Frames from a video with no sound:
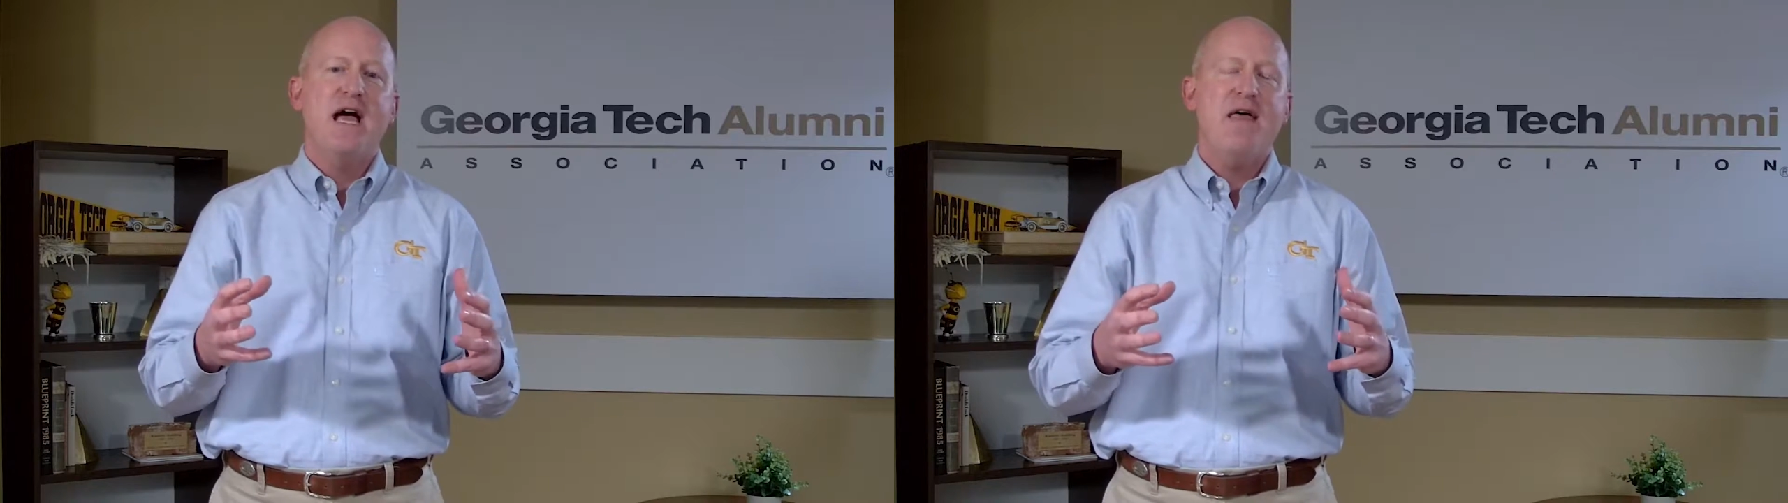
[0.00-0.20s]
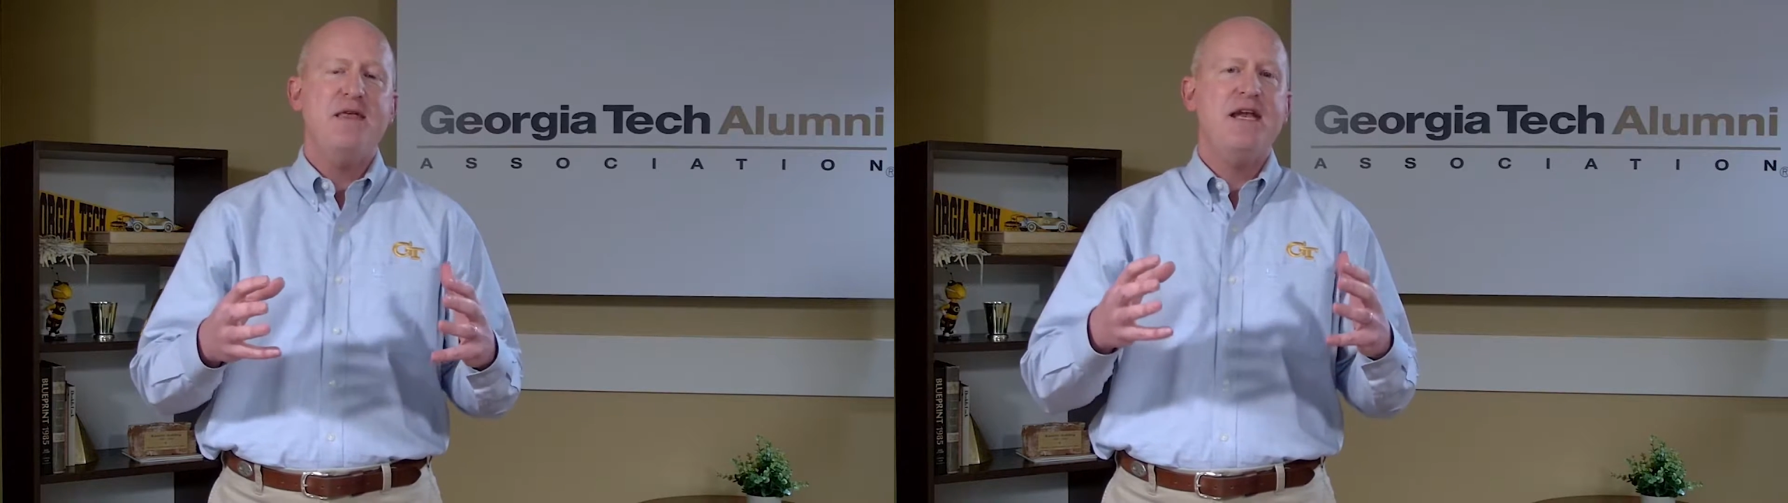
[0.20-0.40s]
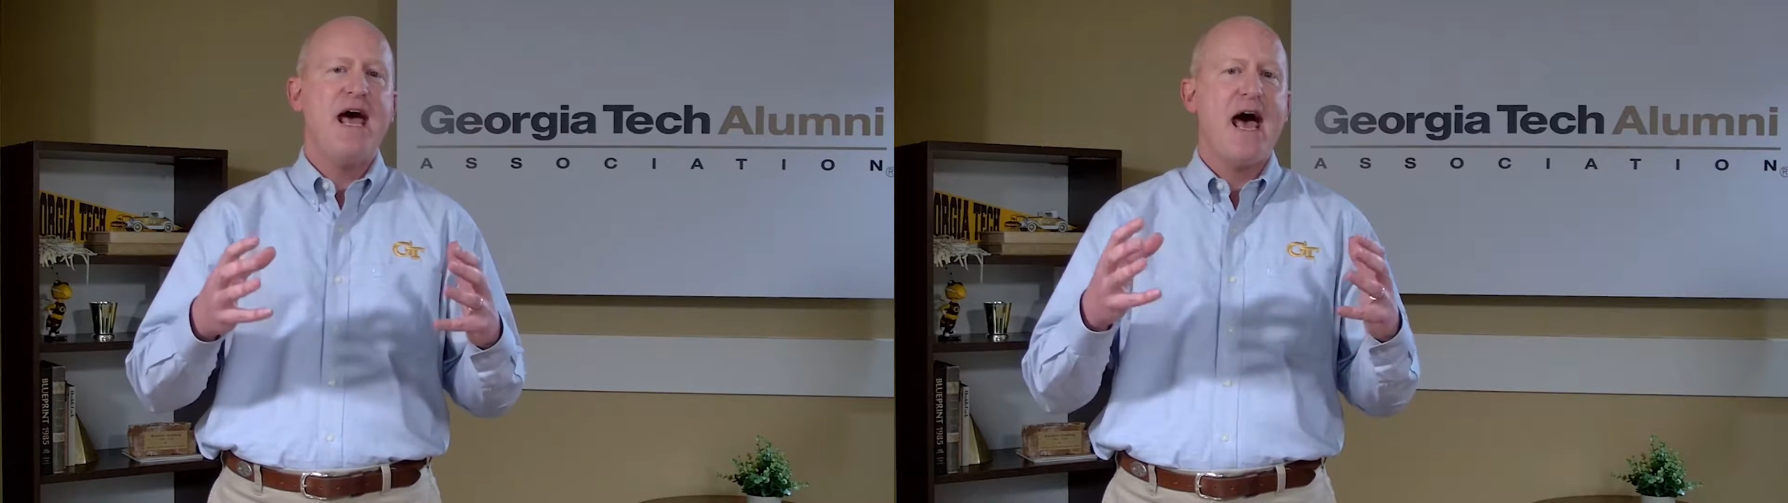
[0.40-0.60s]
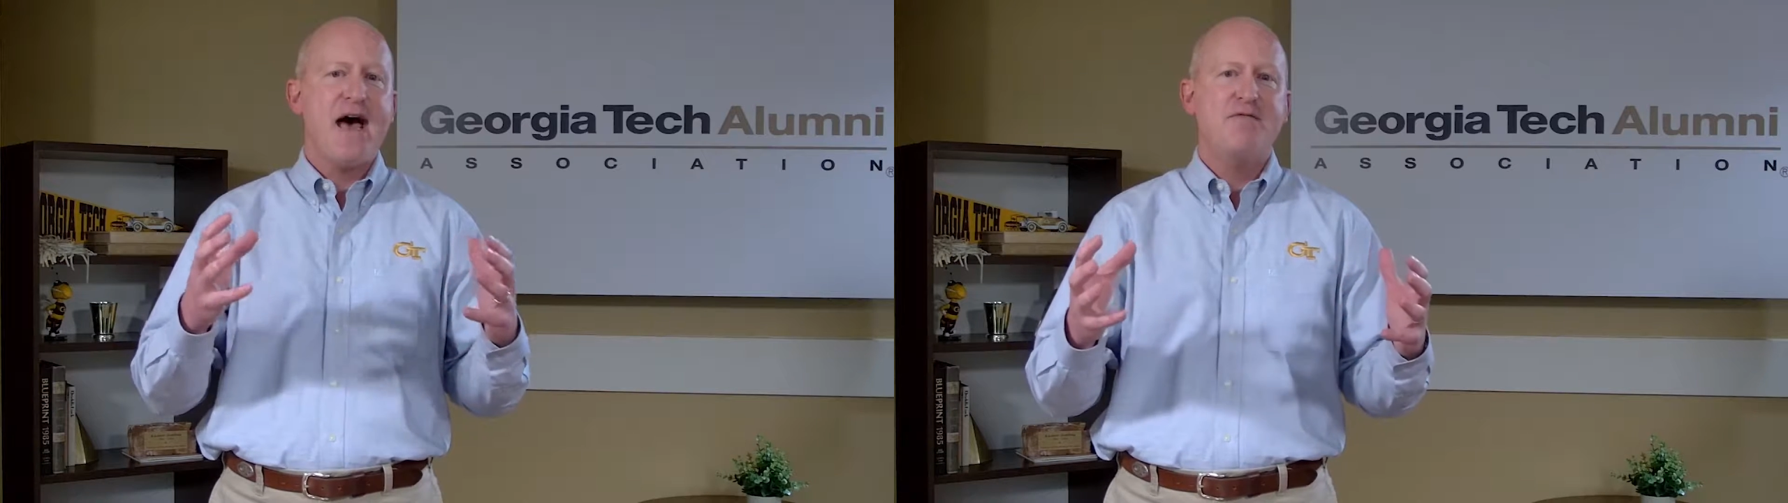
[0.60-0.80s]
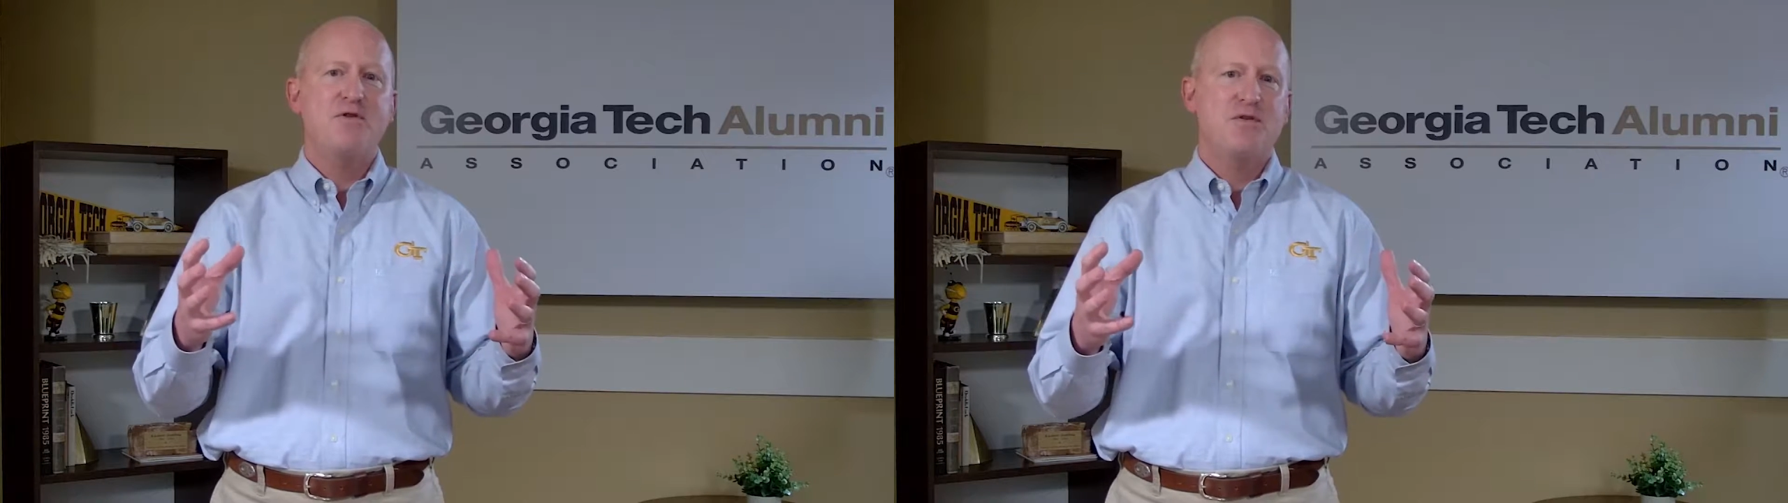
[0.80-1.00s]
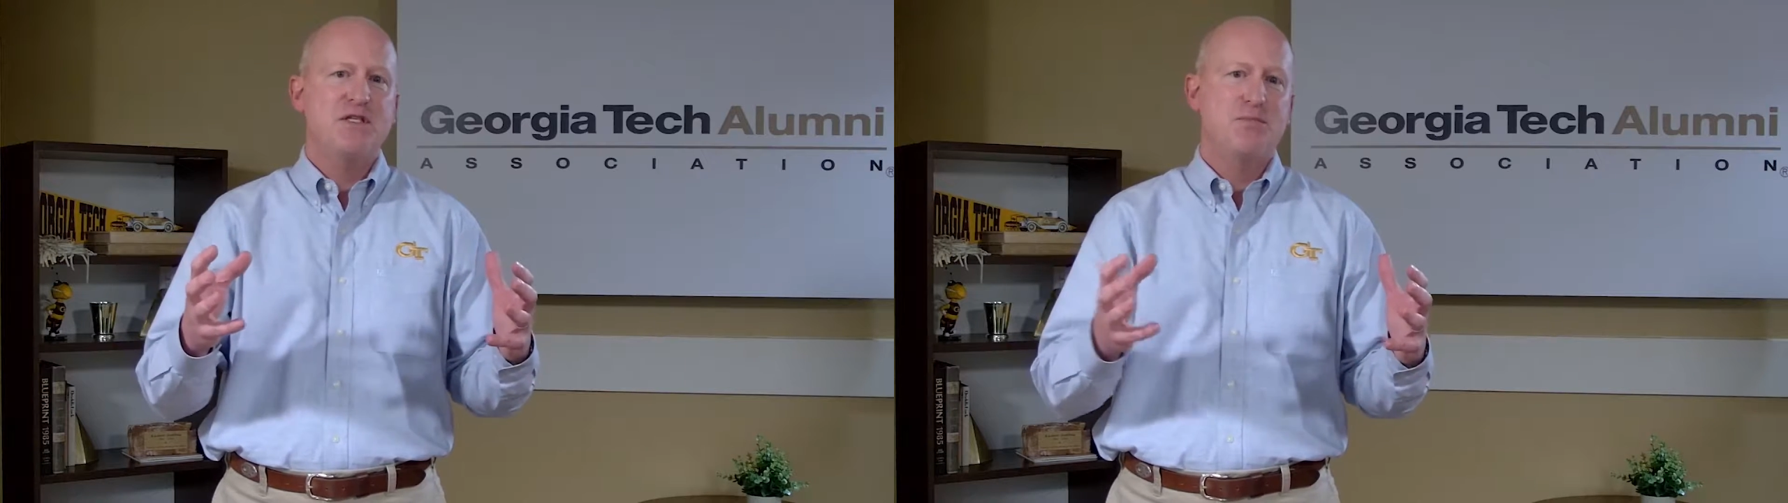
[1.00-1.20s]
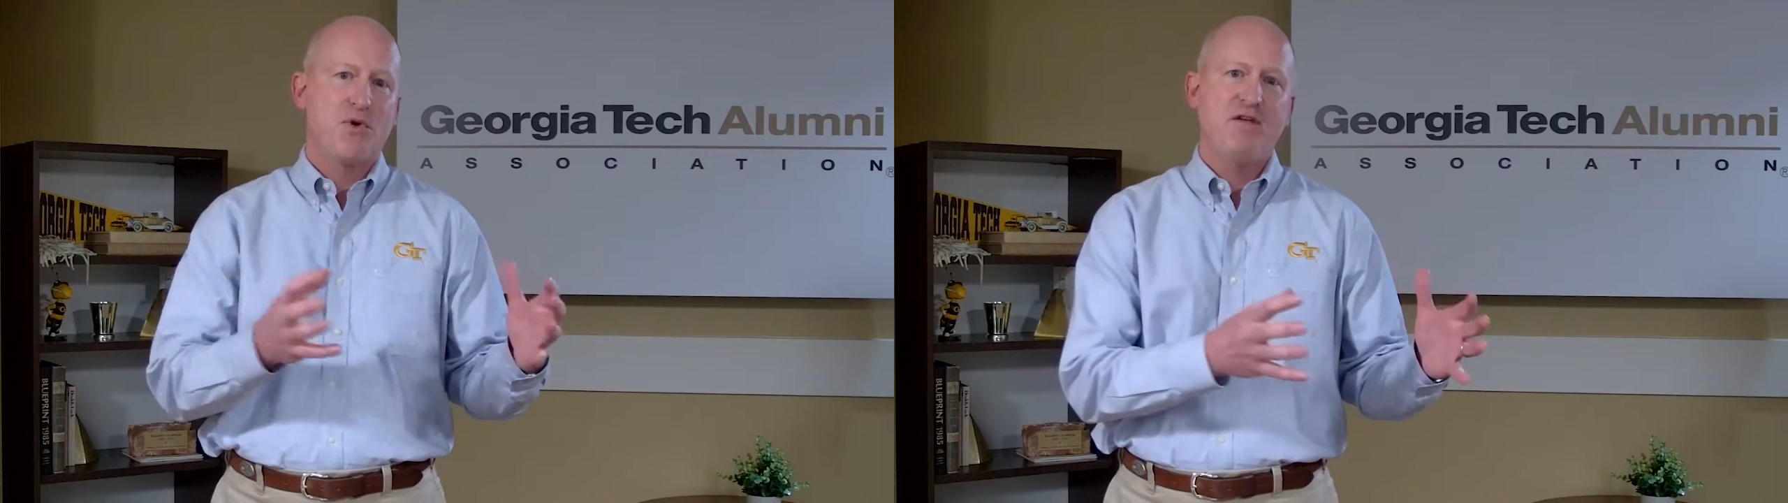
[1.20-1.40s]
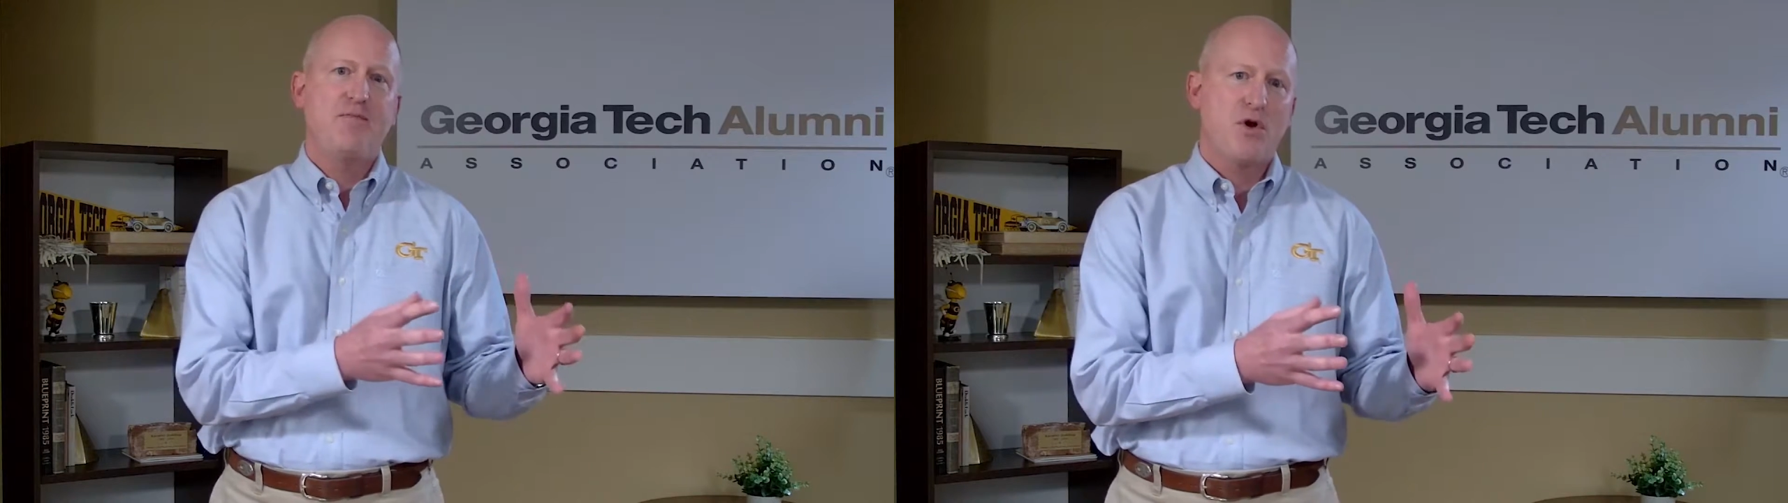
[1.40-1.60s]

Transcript: And then after this brief